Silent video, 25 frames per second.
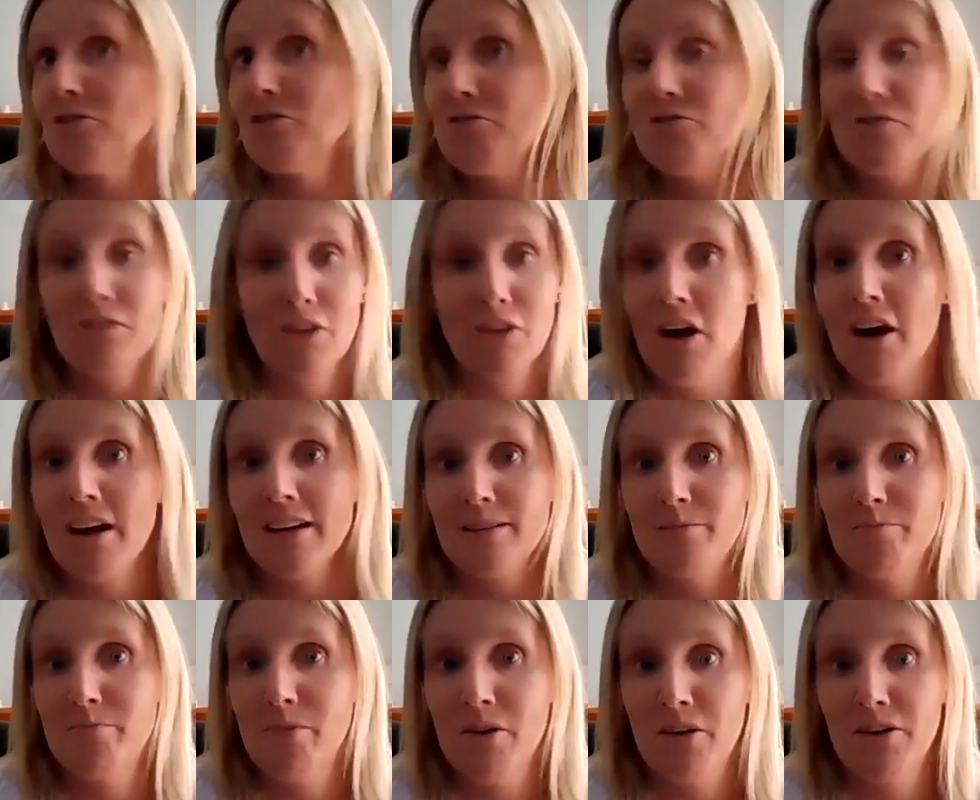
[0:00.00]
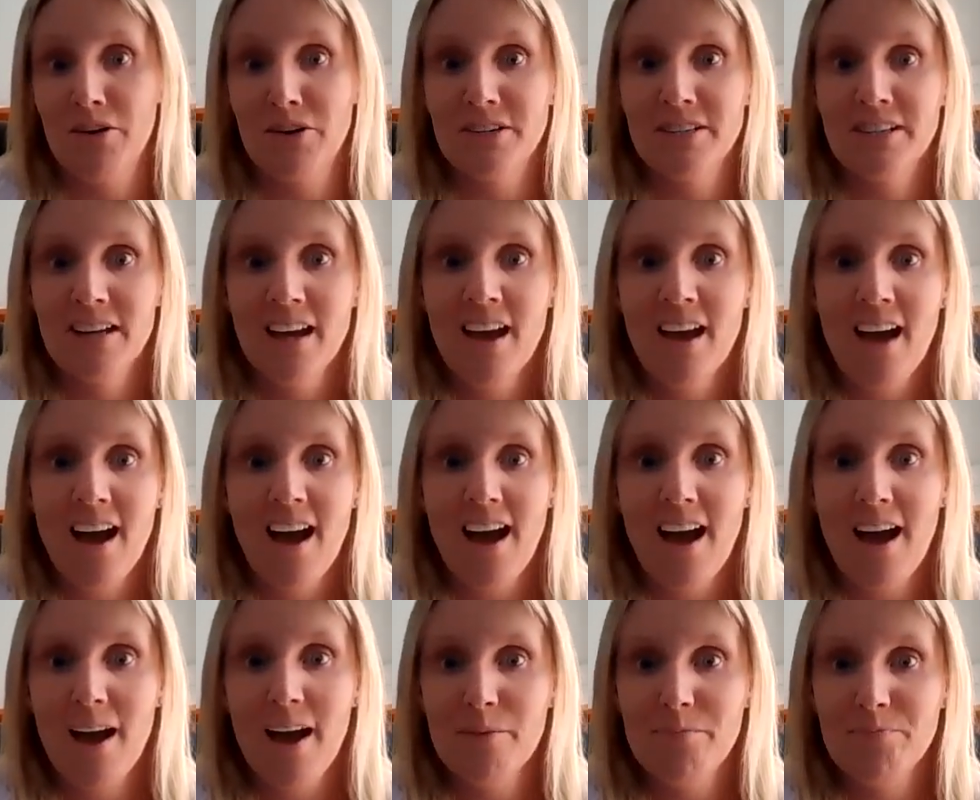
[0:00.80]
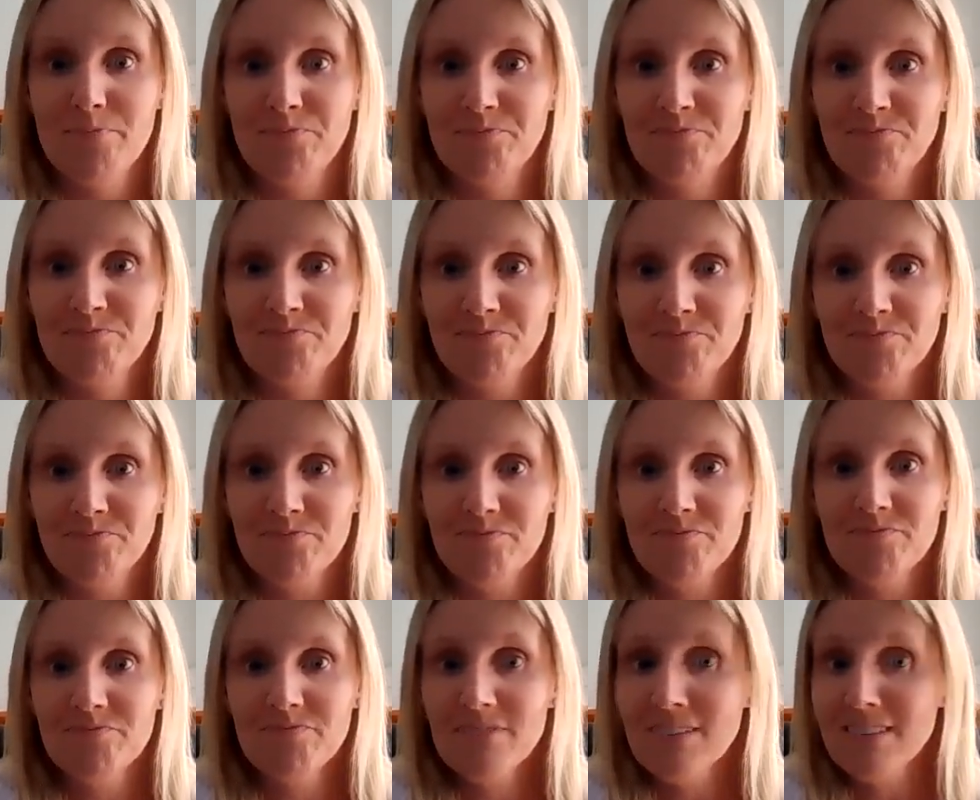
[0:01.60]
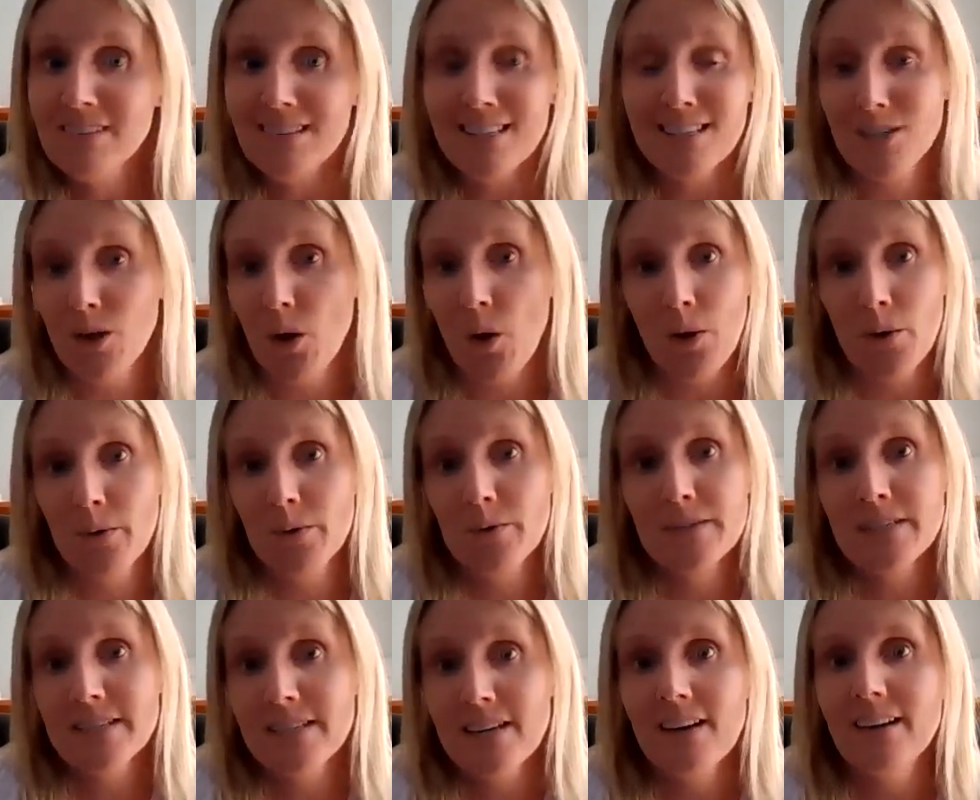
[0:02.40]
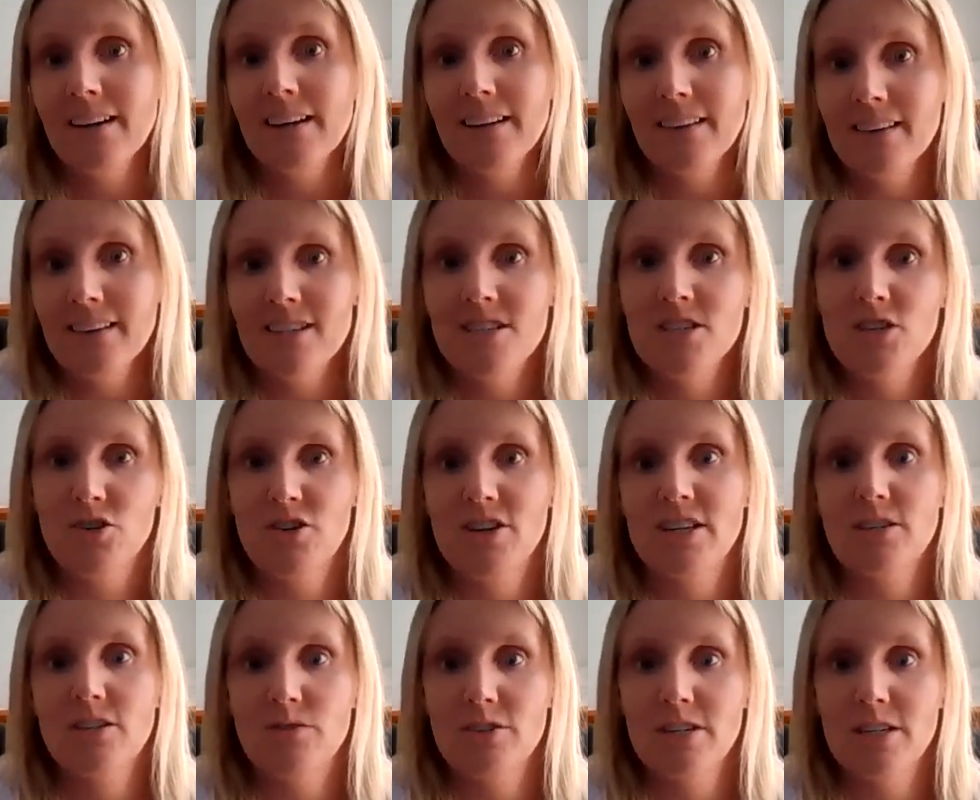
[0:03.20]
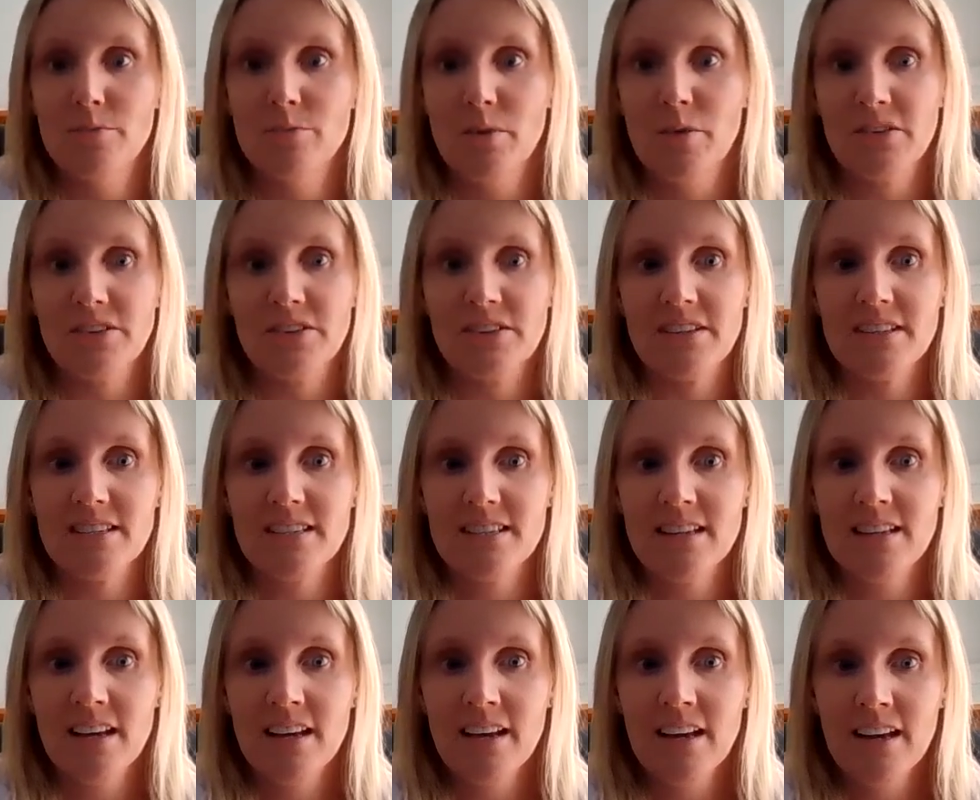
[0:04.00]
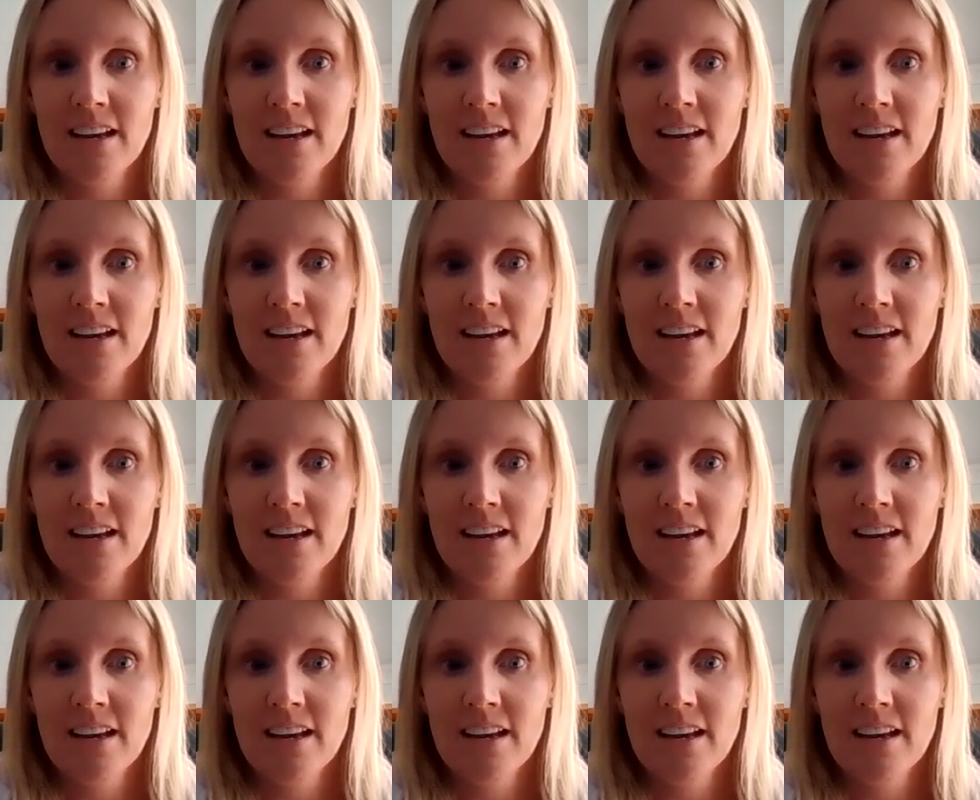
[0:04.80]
flight mode. So I was stuck in the stress response.